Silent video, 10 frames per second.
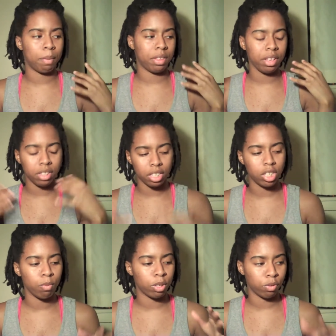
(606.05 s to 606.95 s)
But I think this
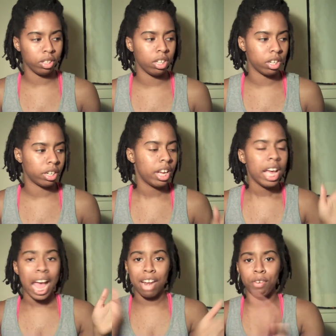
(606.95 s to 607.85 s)
scene was really good,
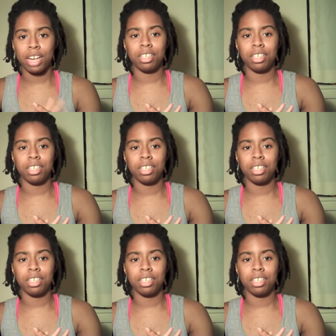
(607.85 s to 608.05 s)
and you got